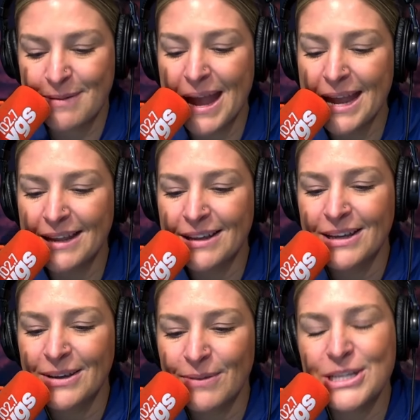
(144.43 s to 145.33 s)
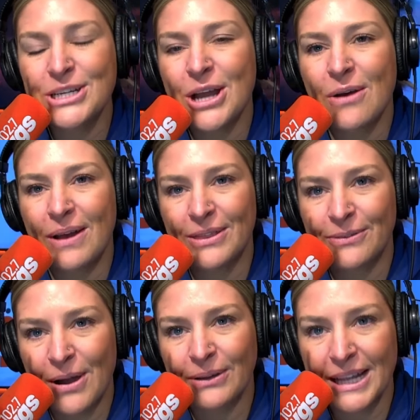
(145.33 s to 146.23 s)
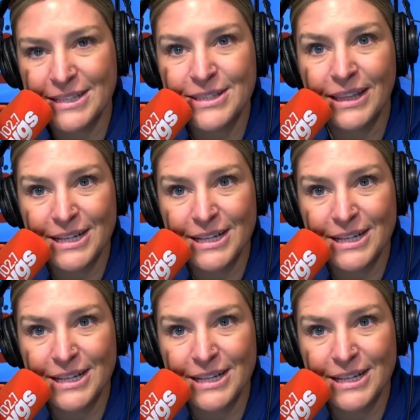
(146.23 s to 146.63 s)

Hey, we should go on the road. Let's do